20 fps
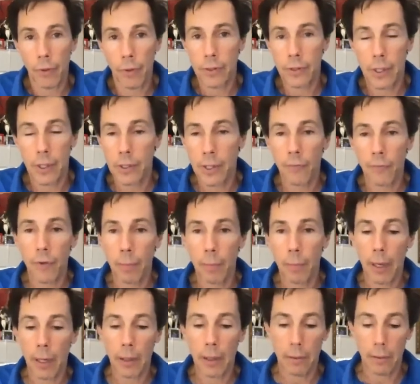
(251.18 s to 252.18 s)
since
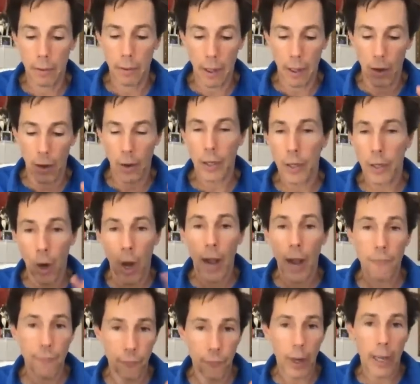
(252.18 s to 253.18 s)
everybody, you know, you know, I
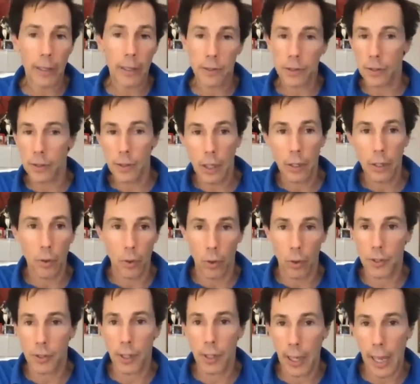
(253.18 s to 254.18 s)
have friends in, in New
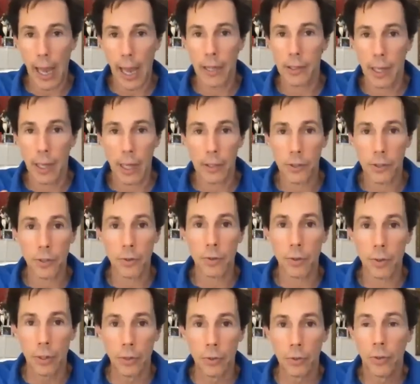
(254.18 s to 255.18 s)
York City, as, as do
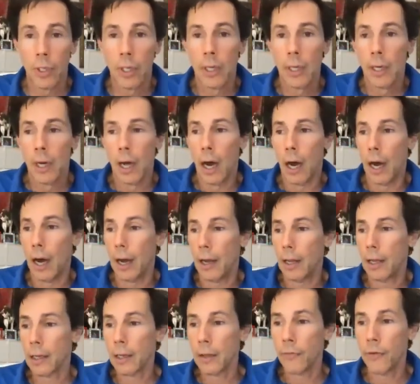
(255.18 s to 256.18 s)
you, uh,
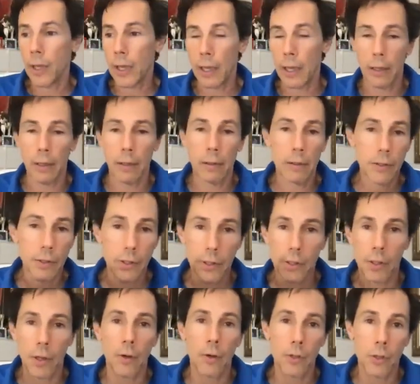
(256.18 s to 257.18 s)
living in
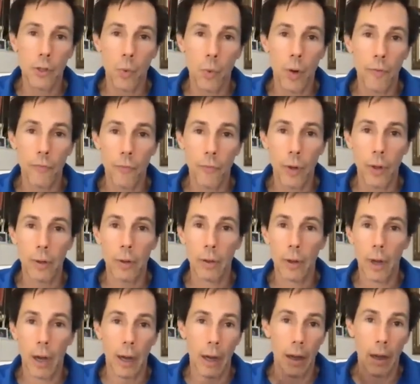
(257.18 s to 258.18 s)
600 square foot
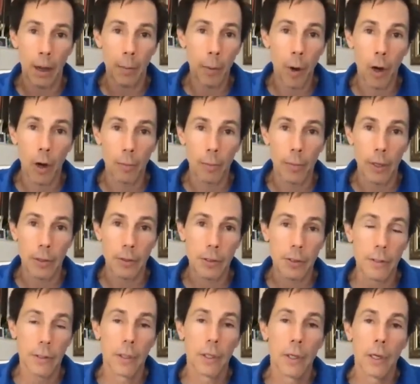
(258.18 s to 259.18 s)
uh,
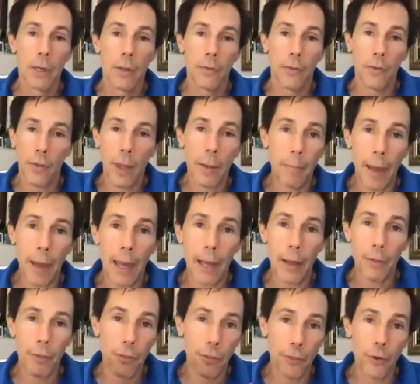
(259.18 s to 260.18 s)
apartments that they
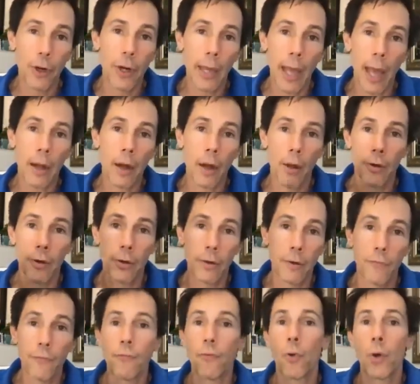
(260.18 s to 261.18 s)
pay 3,800
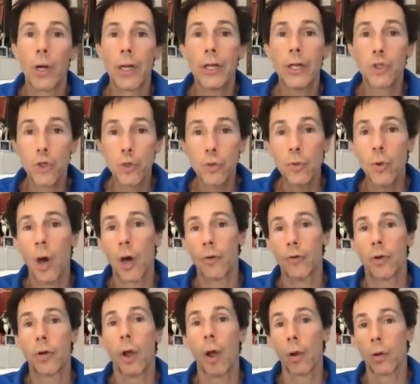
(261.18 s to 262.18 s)
to
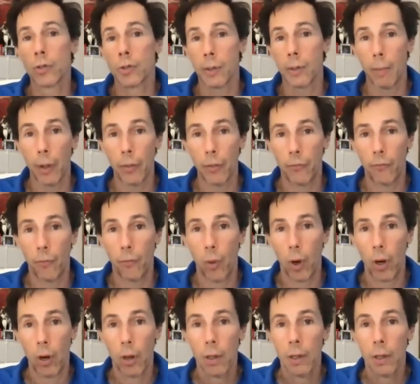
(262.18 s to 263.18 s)
4,200 dollars a month
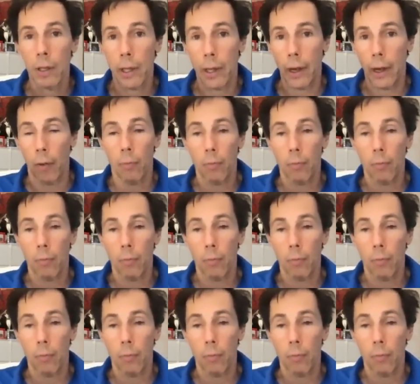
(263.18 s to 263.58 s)
for. You know,